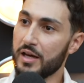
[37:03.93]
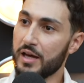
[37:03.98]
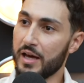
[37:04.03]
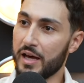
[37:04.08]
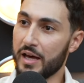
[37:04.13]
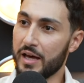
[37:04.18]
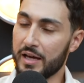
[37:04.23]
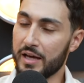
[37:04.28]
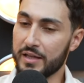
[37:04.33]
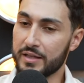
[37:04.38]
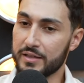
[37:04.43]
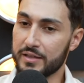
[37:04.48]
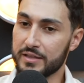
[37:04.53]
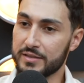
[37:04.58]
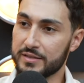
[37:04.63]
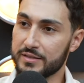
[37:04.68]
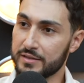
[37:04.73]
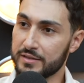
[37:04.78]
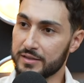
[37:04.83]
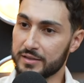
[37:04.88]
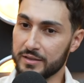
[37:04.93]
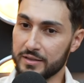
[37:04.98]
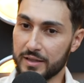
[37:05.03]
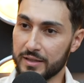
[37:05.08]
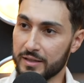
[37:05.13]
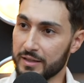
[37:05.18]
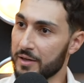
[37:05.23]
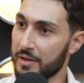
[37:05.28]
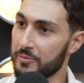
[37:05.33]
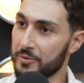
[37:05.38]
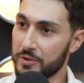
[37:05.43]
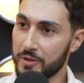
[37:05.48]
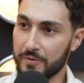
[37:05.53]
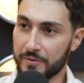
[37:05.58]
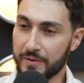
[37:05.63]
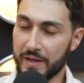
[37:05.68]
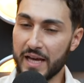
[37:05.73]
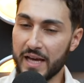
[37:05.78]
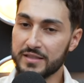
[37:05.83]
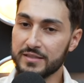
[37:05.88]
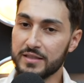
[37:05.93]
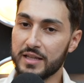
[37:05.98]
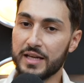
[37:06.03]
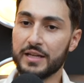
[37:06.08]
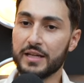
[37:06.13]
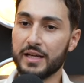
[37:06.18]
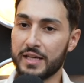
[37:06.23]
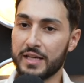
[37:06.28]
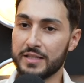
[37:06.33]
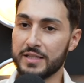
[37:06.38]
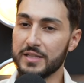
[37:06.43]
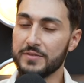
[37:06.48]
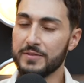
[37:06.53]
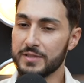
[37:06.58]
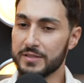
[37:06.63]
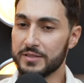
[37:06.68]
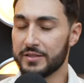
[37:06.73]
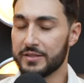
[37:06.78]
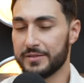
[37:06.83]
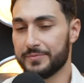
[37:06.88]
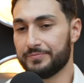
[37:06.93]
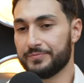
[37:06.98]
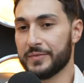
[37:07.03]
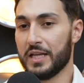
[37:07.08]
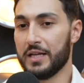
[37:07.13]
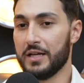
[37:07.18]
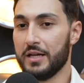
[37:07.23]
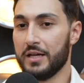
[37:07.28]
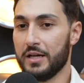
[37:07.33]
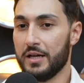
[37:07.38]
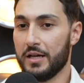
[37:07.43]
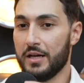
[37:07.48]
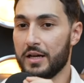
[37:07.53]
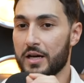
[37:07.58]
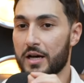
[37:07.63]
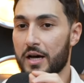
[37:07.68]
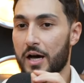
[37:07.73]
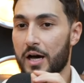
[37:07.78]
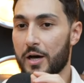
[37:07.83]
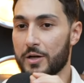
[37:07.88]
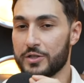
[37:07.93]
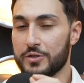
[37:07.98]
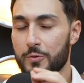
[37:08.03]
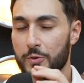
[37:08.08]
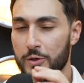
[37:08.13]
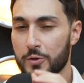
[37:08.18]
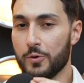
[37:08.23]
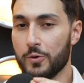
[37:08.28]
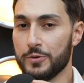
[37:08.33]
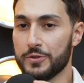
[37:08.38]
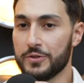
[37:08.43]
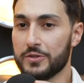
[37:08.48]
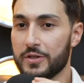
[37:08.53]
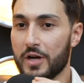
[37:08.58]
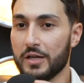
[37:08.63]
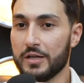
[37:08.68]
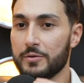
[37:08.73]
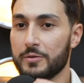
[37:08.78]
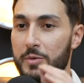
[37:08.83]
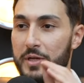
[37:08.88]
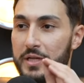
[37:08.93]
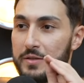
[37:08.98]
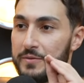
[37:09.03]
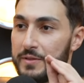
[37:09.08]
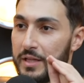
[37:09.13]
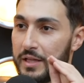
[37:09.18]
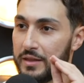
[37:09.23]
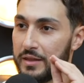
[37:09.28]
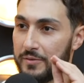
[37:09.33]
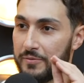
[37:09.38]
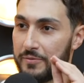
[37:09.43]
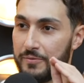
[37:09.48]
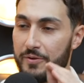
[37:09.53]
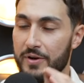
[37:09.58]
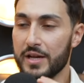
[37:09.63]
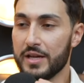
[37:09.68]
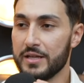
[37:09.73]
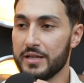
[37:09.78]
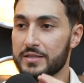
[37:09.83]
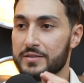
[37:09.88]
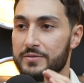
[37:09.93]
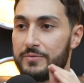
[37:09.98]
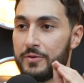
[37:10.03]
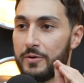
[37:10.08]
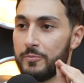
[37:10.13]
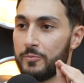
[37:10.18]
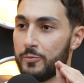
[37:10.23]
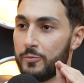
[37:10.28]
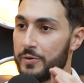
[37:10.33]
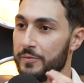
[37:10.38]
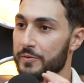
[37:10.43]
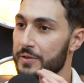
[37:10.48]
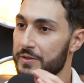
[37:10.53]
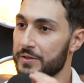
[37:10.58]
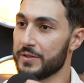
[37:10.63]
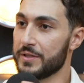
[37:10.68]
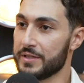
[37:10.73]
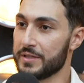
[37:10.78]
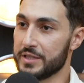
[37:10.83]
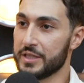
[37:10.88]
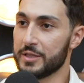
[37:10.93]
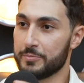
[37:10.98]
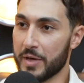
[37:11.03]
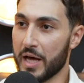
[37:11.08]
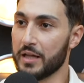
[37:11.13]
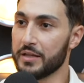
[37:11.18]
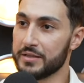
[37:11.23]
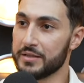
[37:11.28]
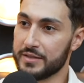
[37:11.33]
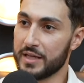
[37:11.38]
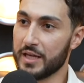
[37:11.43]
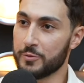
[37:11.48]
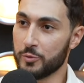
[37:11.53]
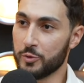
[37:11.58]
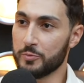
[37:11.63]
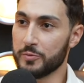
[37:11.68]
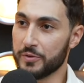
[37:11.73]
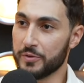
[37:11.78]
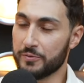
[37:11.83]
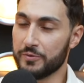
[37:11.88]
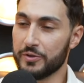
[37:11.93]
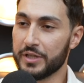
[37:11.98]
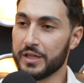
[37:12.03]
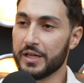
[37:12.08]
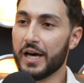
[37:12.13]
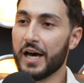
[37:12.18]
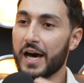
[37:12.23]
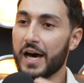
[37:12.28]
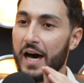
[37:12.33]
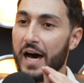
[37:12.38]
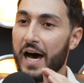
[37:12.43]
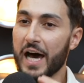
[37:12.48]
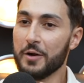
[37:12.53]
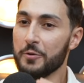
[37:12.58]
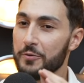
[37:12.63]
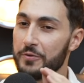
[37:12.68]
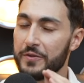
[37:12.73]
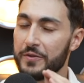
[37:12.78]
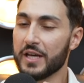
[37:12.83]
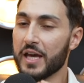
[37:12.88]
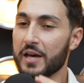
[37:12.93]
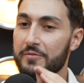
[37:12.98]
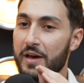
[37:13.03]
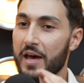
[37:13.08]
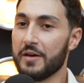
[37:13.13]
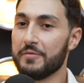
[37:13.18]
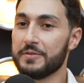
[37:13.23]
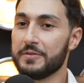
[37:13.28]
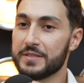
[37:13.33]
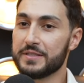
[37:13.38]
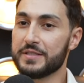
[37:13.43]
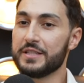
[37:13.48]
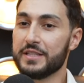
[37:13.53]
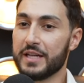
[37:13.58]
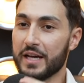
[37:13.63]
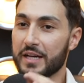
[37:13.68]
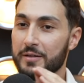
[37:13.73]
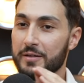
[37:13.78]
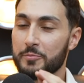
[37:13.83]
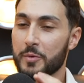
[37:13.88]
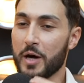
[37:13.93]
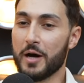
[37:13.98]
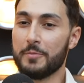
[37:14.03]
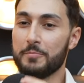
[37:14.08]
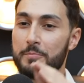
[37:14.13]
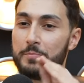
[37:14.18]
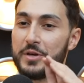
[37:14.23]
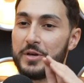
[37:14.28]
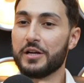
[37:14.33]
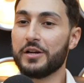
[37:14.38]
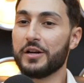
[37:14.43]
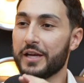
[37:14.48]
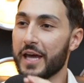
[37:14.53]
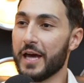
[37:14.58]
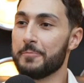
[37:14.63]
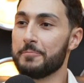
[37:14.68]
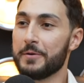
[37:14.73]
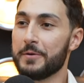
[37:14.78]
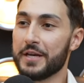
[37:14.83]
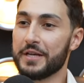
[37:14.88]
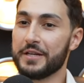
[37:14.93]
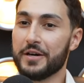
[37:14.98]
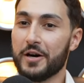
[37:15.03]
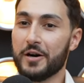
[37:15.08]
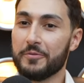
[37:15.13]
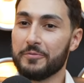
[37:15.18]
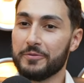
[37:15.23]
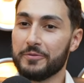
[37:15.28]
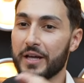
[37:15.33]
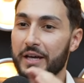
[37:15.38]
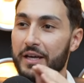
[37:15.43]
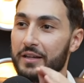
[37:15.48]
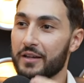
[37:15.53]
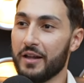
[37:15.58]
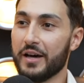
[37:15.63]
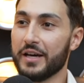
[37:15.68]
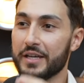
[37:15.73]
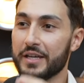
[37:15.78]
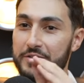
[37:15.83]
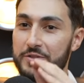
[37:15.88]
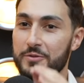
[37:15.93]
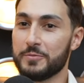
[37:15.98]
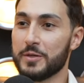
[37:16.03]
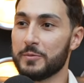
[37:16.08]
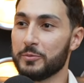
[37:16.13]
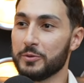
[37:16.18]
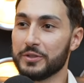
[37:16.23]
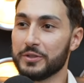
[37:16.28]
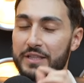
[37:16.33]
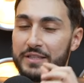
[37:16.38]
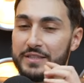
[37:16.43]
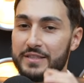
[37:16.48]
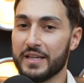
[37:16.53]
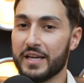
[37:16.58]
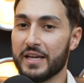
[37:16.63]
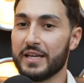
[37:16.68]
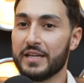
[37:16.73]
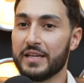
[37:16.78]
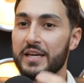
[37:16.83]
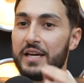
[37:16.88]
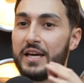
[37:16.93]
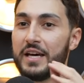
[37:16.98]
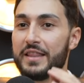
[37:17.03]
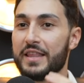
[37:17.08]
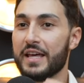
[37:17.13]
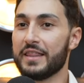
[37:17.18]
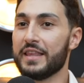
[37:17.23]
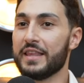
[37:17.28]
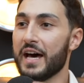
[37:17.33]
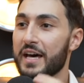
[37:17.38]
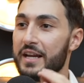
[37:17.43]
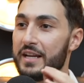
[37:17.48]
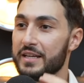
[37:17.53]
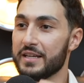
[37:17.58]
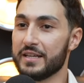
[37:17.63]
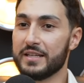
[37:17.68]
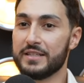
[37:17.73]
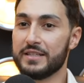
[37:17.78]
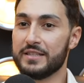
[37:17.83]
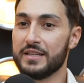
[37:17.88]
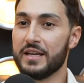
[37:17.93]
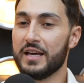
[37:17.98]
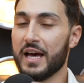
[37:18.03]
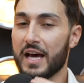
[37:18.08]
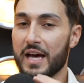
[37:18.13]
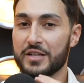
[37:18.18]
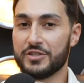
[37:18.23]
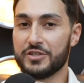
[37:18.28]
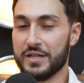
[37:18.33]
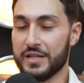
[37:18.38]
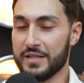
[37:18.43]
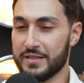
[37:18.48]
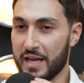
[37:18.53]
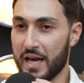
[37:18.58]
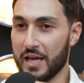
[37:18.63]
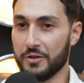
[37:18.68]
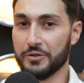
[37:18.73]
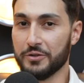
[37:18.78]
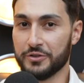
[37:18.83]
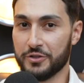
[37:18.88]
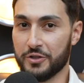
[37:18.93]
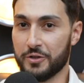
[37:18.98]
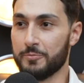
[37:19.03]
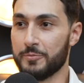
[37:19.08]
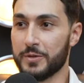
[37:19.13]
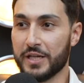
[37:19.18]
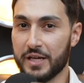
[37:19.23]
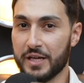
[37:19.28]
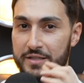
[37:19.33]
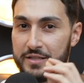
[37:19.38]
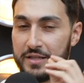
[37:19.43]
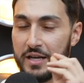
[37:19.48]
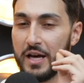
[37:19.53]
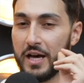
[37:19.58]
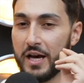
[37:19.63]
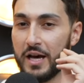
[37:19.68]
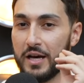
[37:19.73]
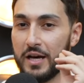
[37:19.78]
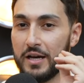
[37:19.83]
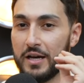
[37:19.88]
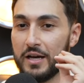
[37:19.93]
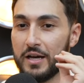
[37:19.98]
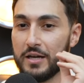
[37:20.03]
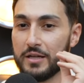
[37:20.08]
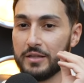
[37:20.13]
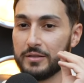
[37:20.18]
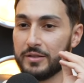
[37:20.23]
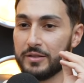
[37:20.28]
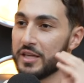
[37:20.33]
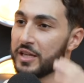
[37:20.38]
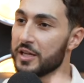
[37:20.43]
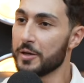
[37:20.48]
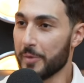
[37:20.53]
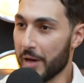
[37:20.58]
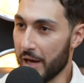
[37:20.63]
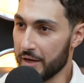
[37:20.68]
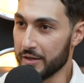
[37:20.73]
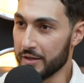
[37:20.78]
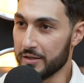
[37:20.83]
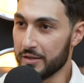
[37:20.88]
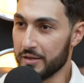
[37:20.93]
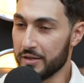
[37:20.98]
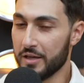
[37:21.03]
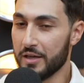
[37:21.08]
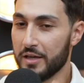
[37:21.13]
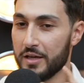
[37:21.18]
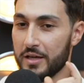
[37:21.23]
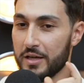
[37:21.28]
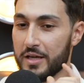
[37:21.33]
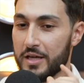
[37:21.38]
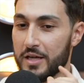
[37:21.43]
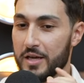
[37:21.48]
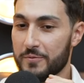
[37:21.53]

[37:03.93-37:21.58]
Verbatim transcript: And this level of gaslighting, and even just, I just want to go into talking about even like the phrase from the river to the sea, Palestine will be free. I don't think I've ever seen like a bigger campaign of like lying to people than saying that that is a genocidal term because think of it.